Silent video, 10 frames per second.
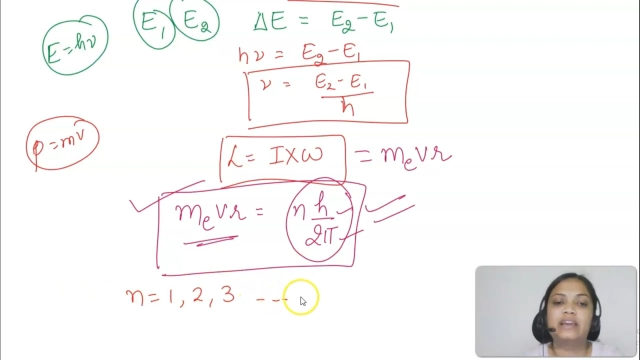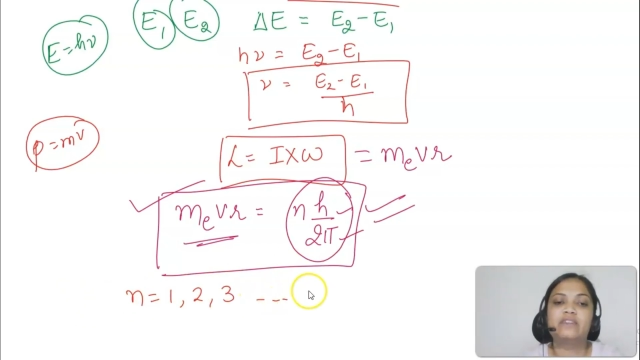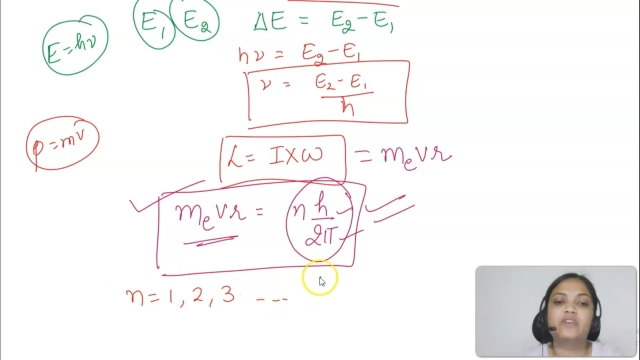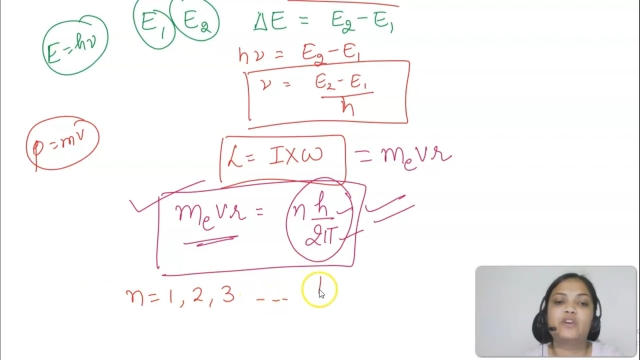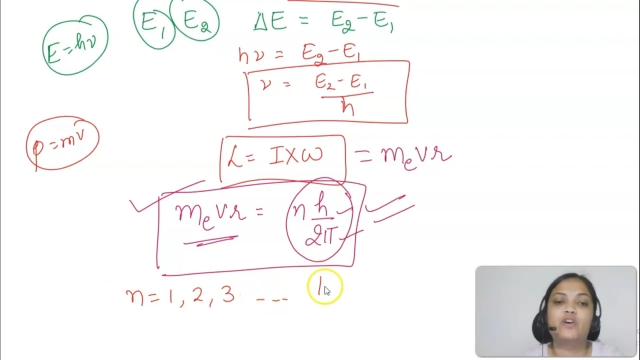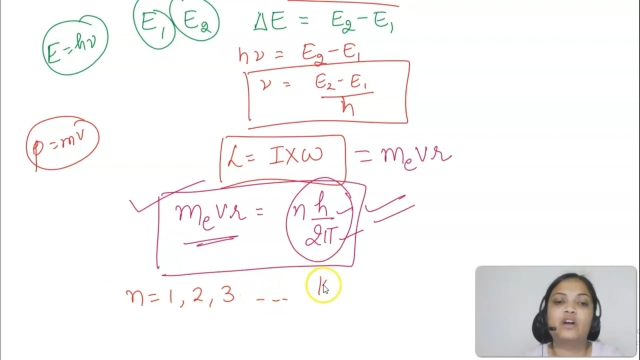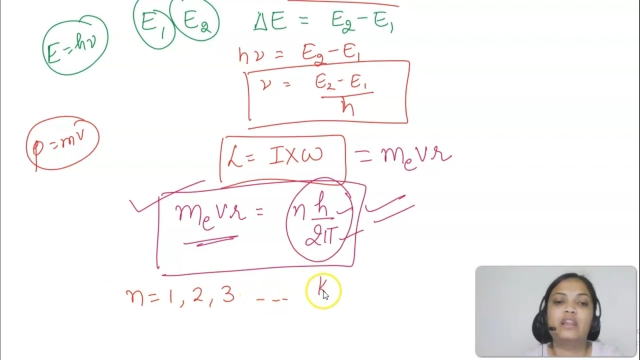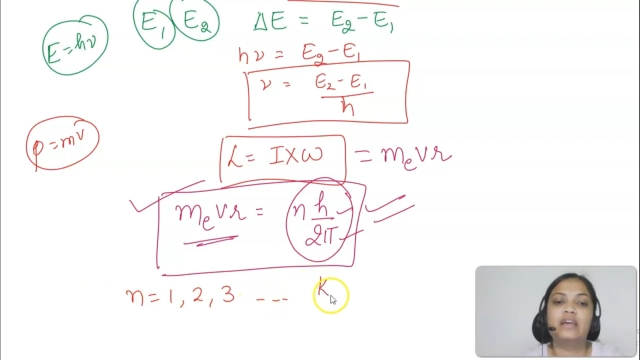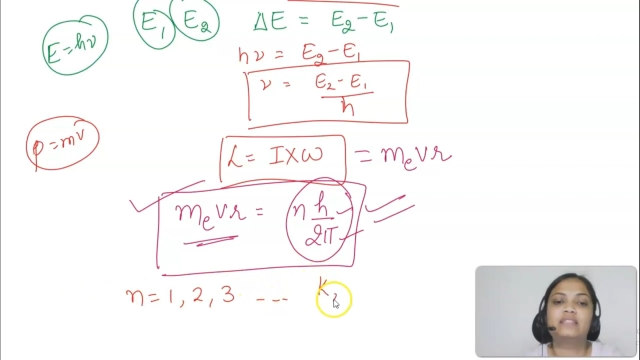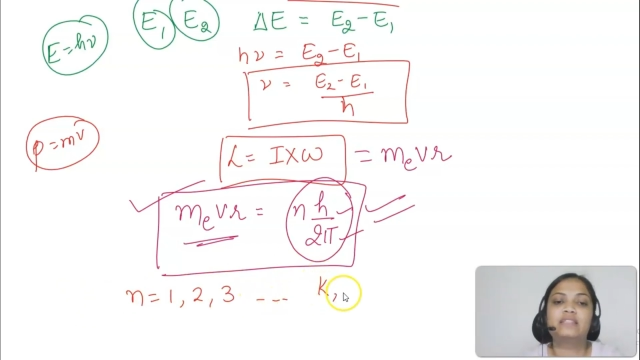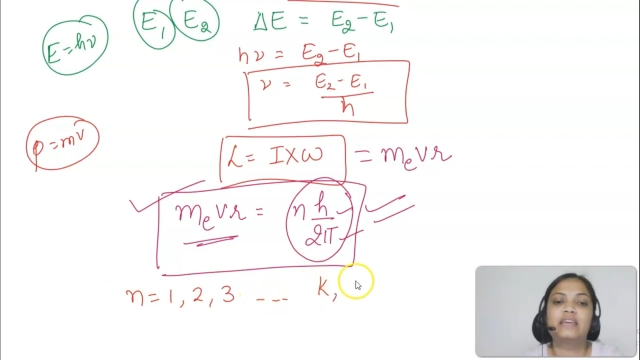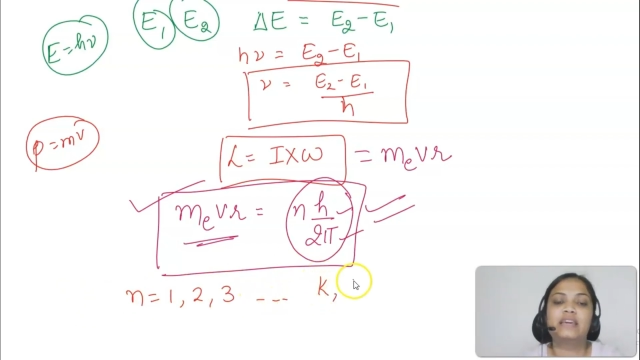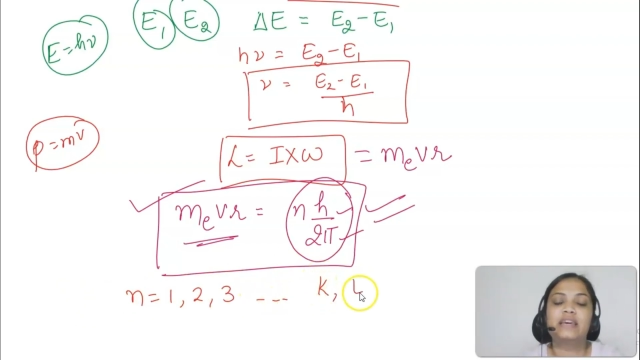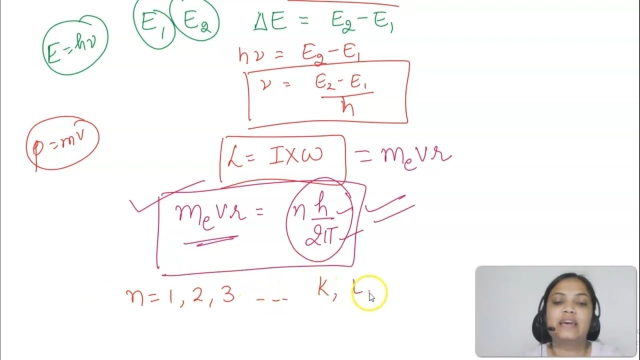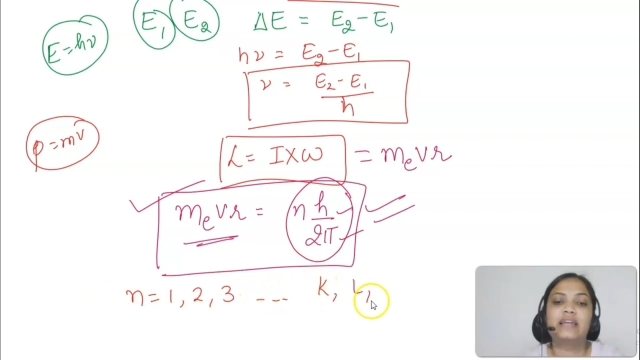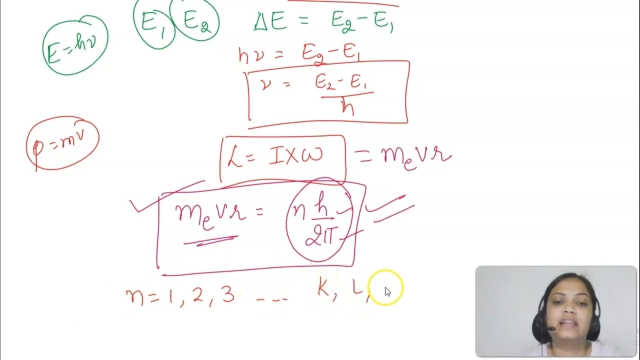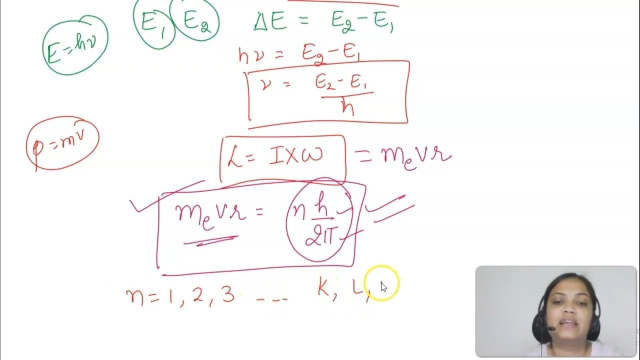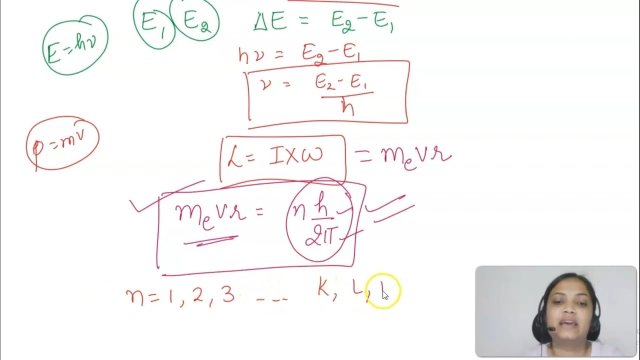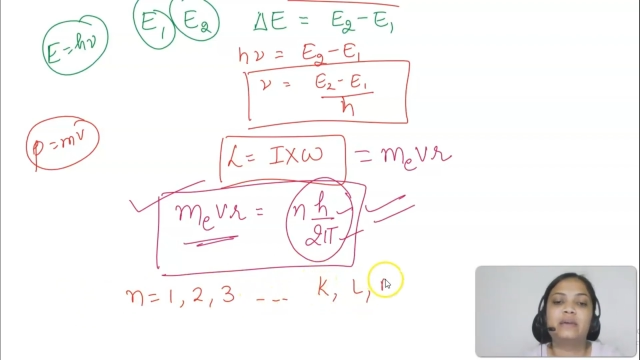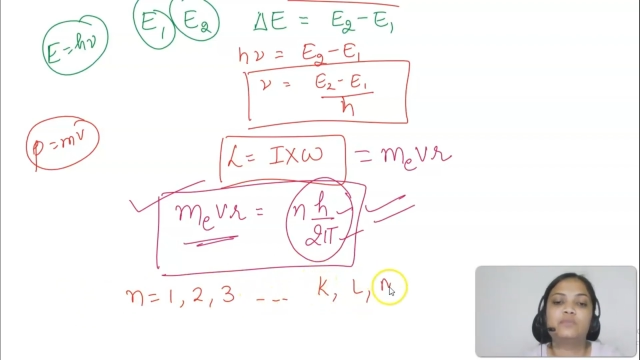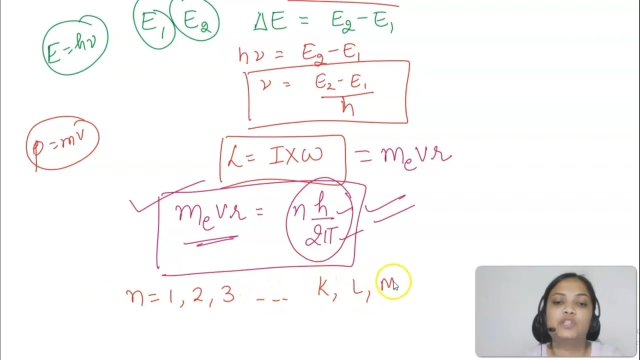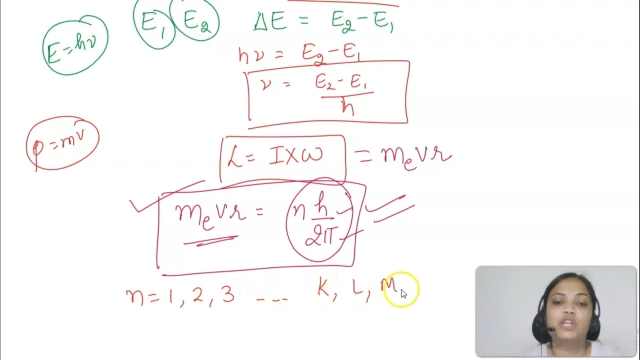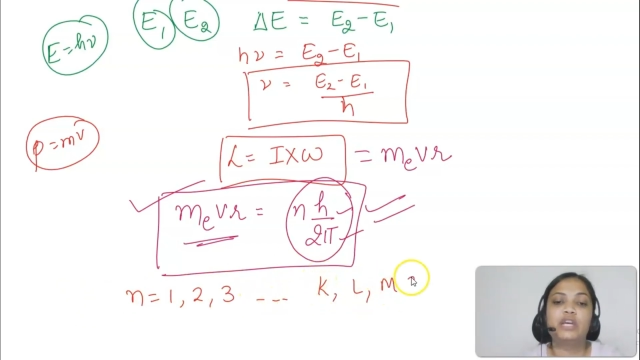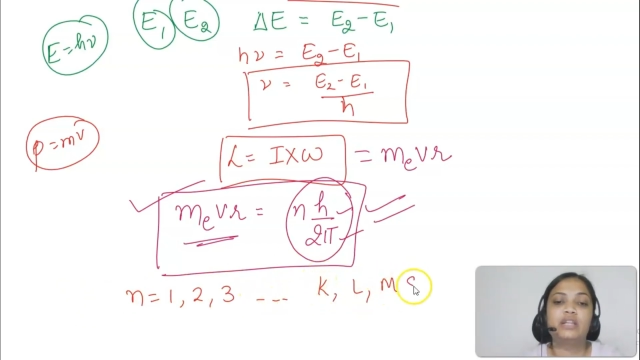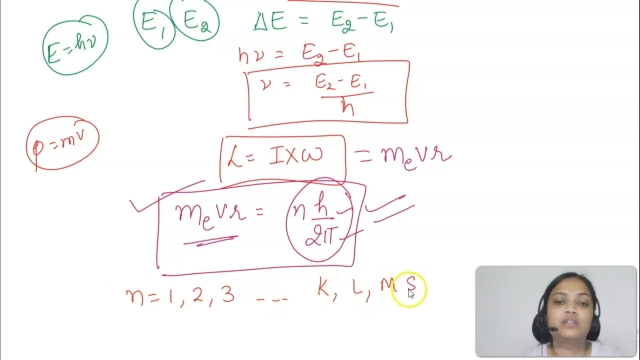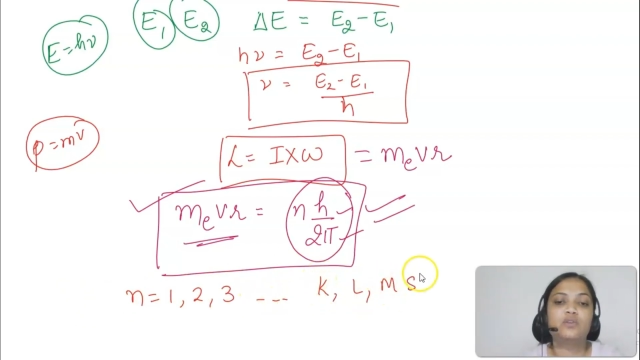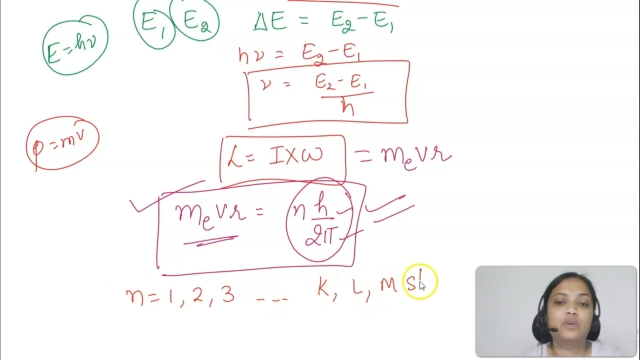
Like we call as K, L, M shells.